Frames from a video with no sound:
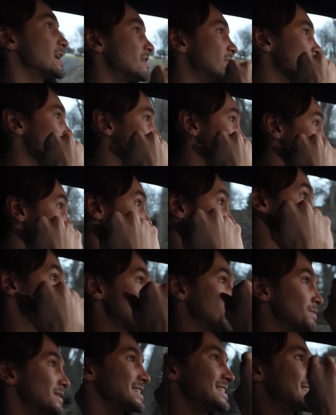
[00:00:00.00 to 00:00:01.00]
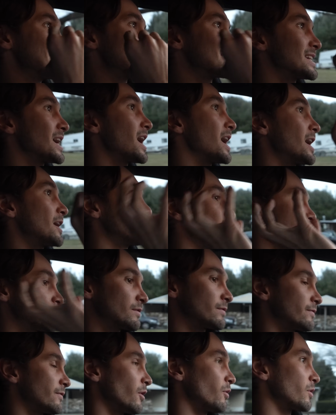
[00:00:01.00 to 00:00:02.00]
The exhaust has been designed with the
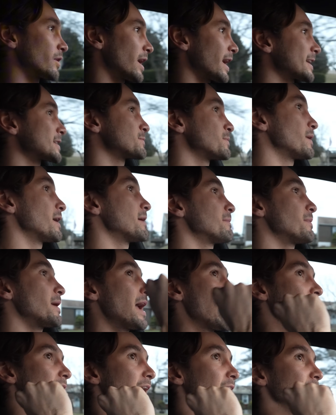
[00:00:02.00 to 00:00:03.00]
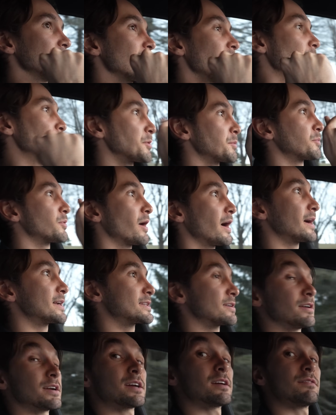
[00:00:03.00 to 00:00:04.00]
forward X pipe and our
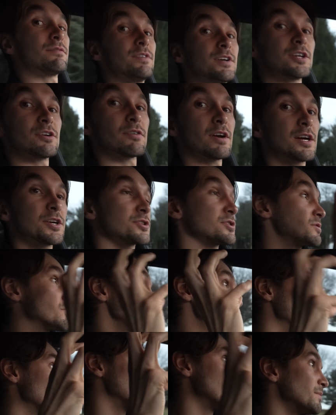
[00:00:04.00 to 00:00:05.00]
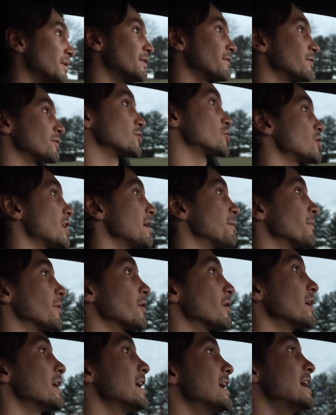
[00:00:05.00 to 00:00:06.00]
proprietary configuration within the muffler
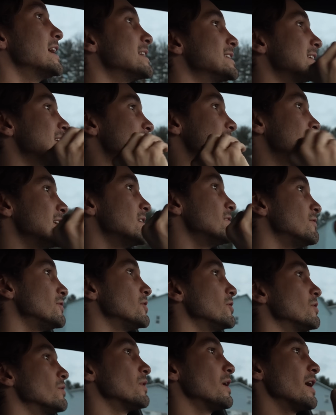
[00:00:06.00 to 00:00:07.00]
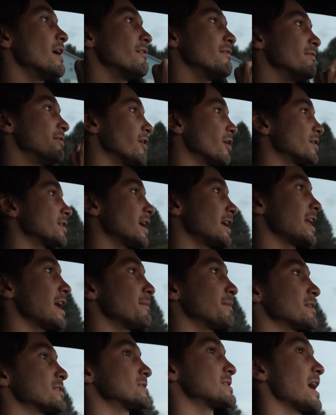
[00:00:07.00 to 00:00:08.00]
chamber to give you a very
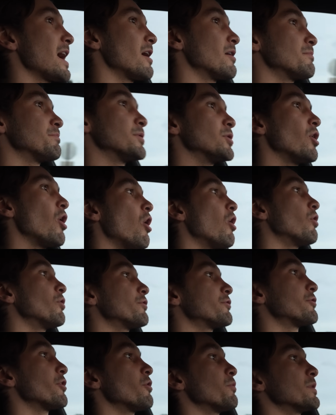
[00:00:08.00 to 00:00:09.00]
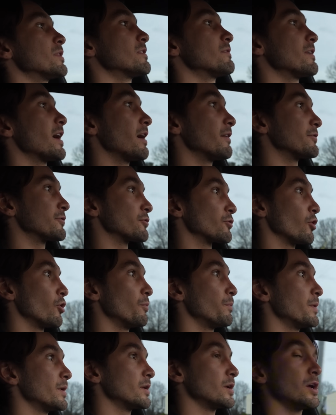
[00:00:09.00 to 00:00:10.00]
dynamic sound, but also when the valves are
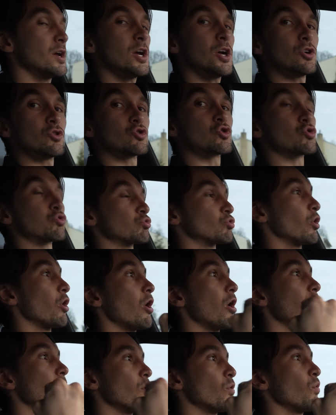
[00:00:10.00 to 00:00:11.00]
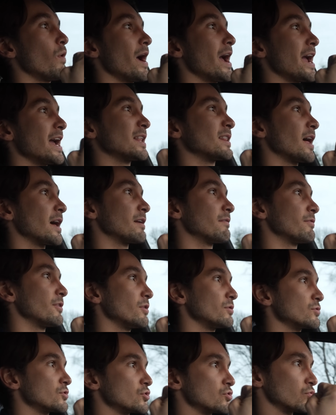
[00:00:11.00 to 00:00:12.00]
open, draw away a lot of
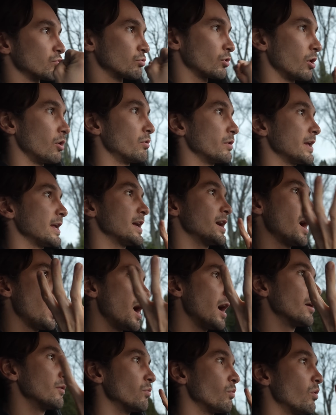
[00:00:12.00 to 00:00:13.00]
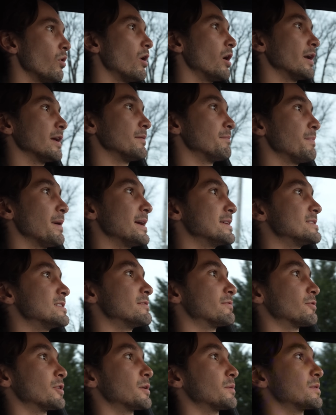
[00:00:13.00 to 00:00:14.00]
those drony, unwanted bassy
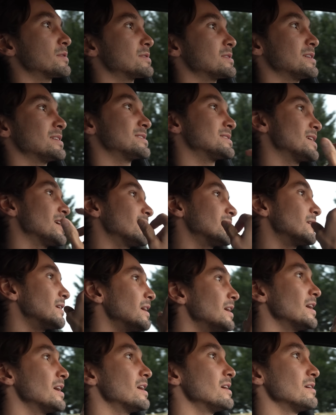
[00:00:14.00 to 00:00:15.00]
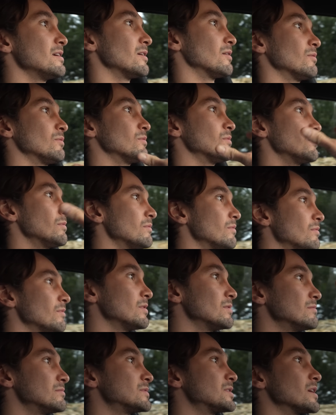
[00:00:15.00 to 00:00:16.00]
frequencies that, you know,
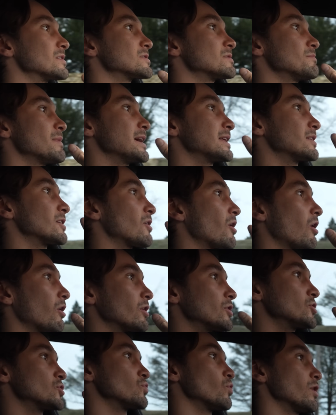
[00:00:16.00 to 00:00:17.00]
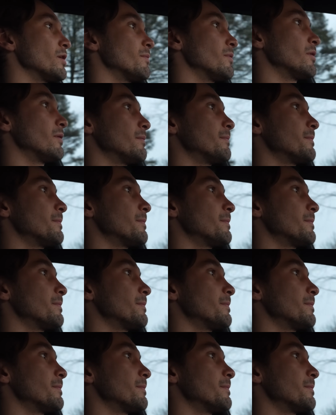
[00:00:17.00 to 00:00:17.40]
doesn't make the car enjoyable.